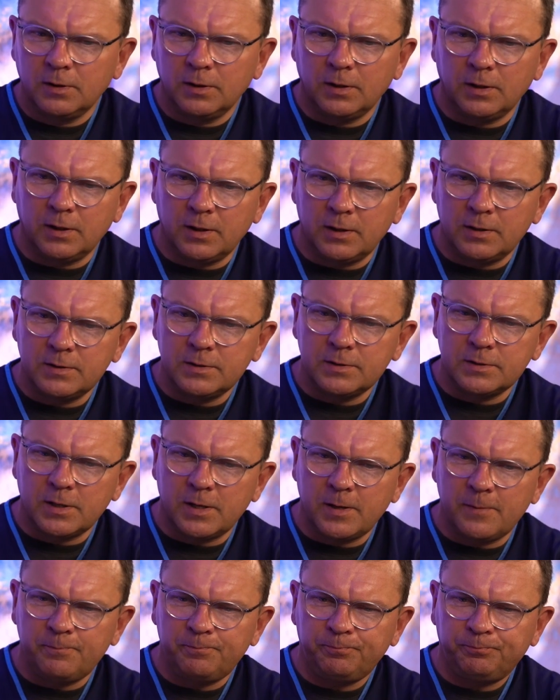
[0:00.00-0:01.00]

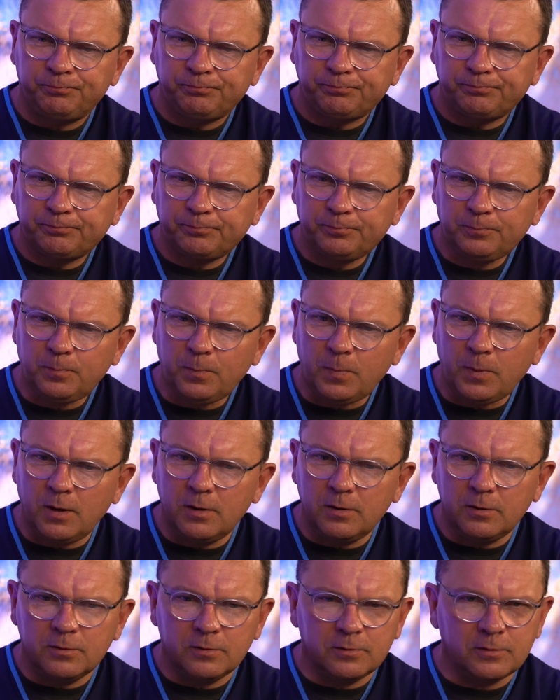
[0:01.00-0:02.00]
And
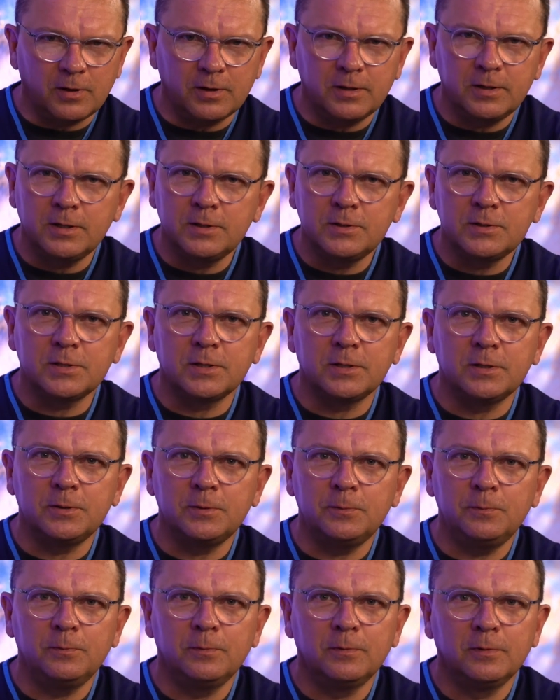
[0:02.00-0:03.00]
thank you
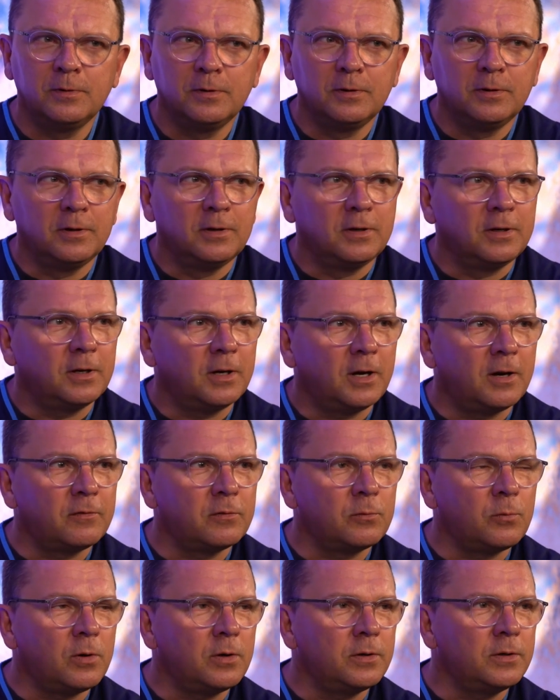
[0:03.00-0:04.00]
to
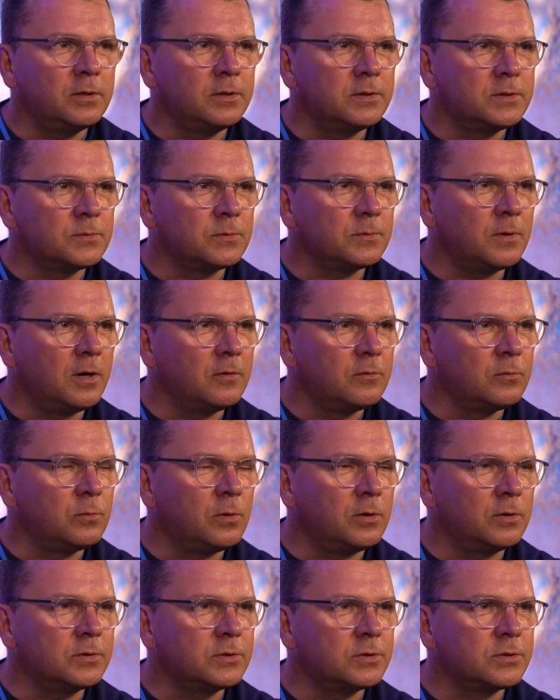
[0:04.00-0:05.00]
everyone who's either
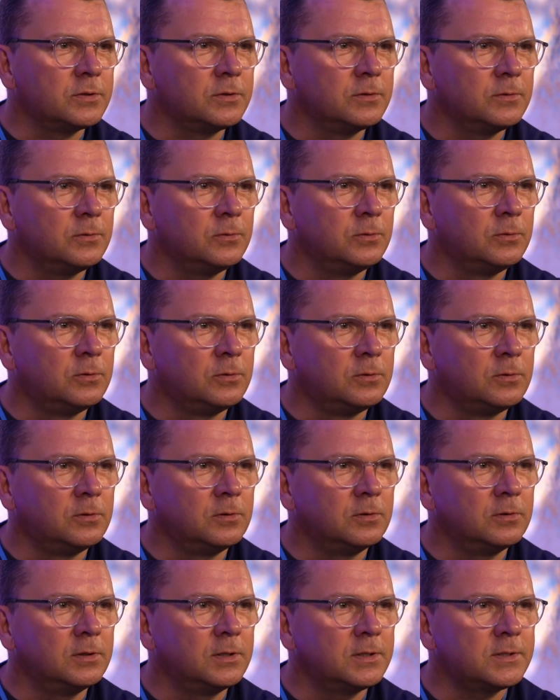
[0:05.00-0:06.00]
watched
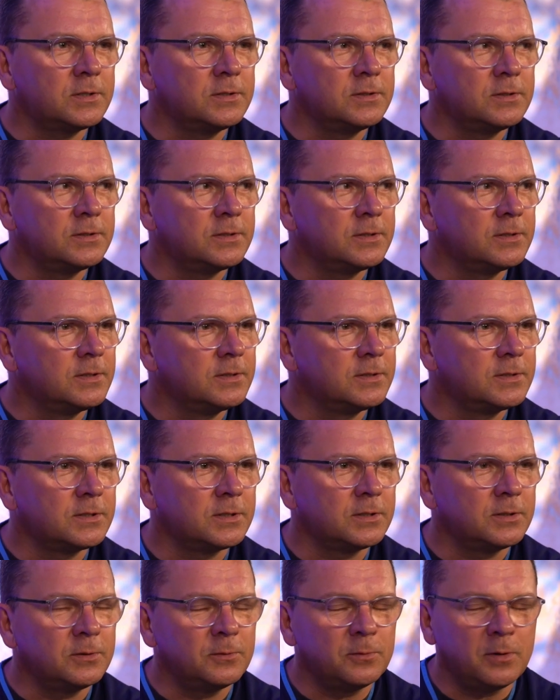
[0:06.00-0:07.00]
or listened
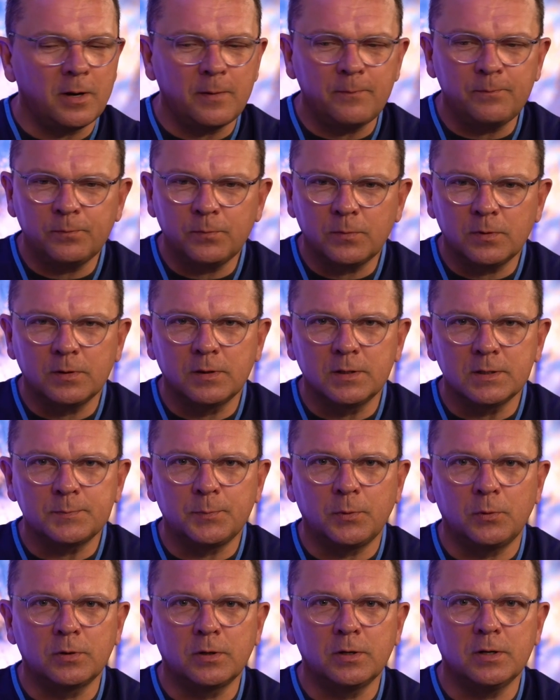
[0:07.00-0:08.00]
to this
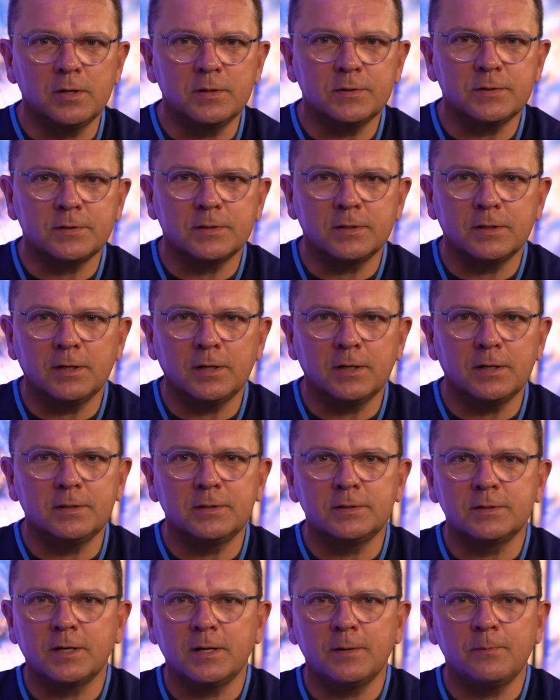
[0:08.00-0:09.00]
podcast.
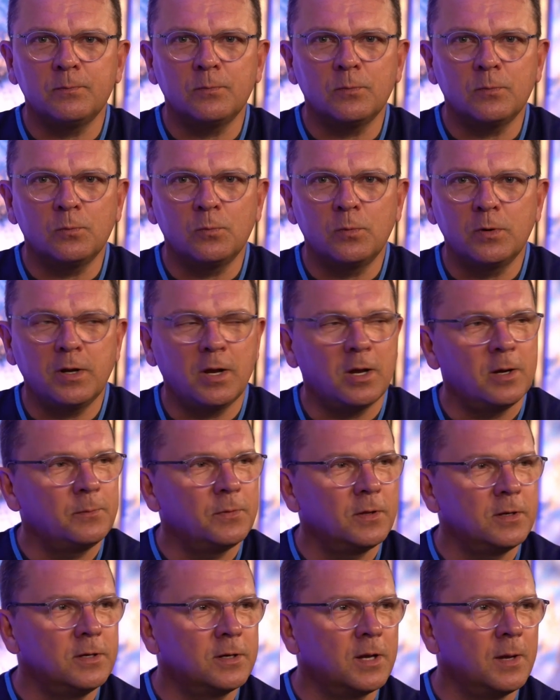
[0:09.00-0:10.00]
And we hope
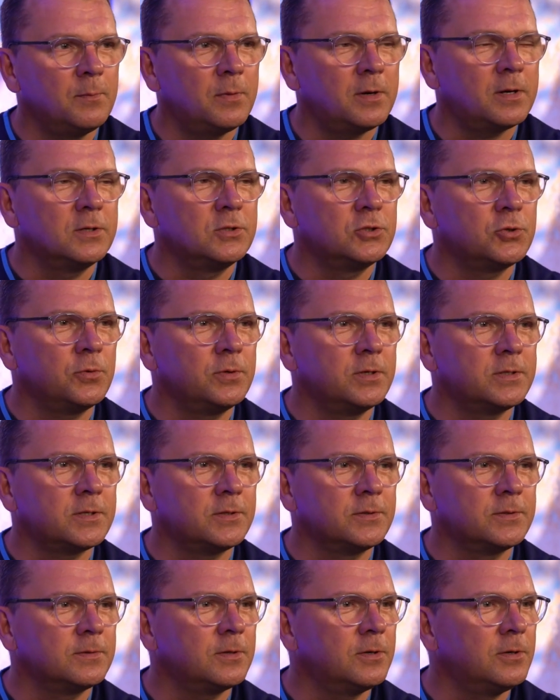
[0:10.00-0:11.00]
that you come back and join us
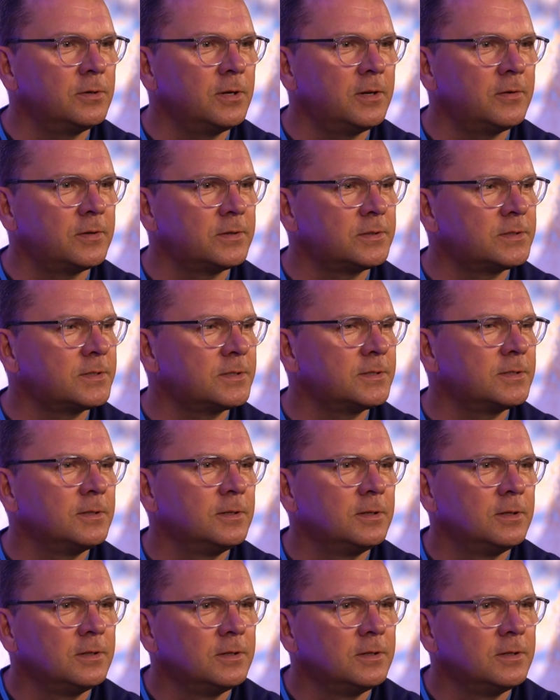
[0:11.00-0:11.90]
on others.